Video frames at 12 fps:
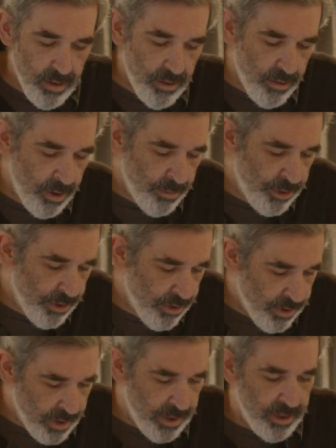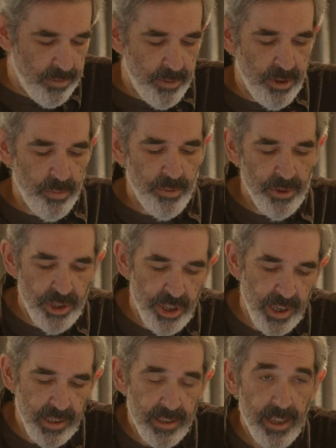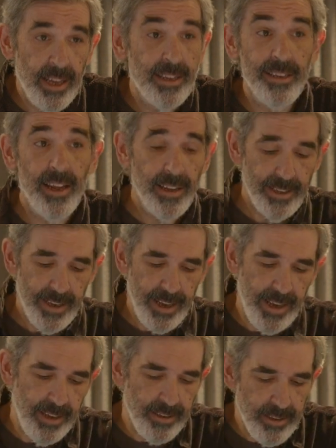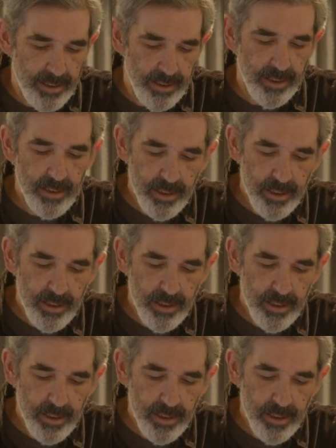Although I'm sure Elizabeth appreciates that is not the case.